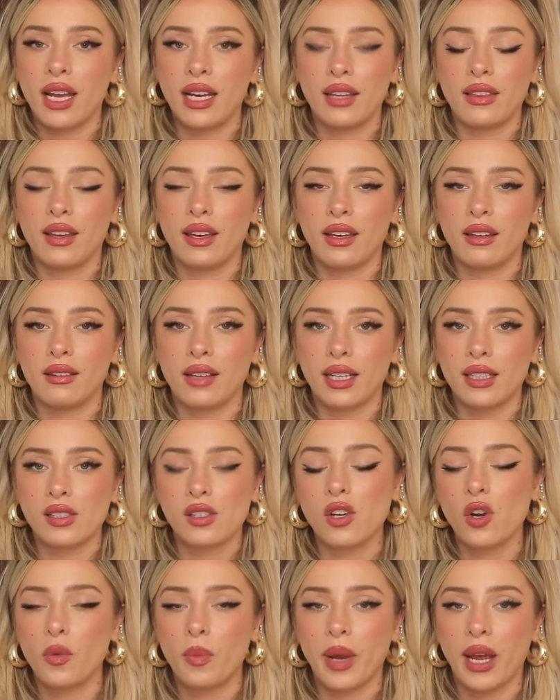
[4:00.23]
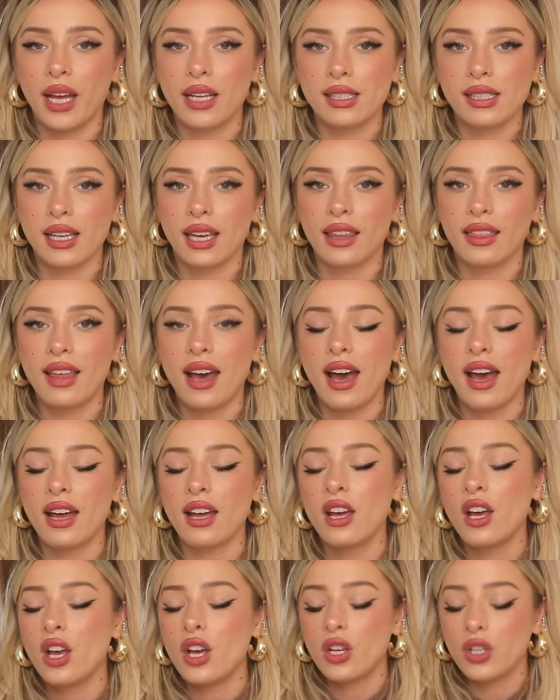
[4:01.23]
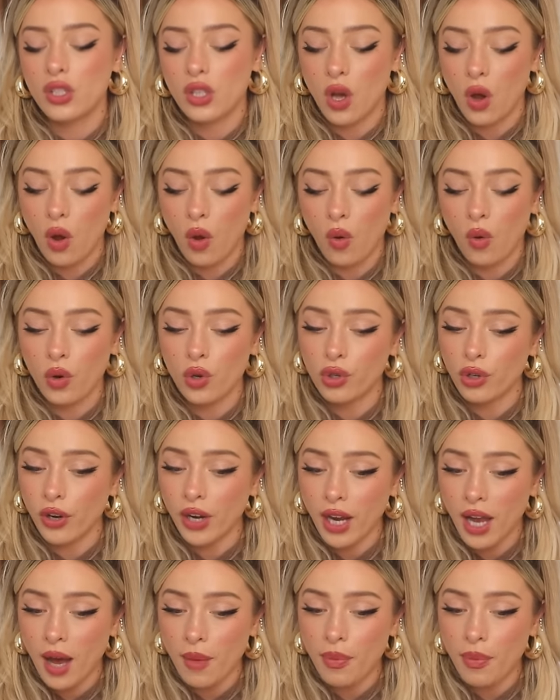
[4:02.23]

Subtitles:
anything like snow pants like that. So growing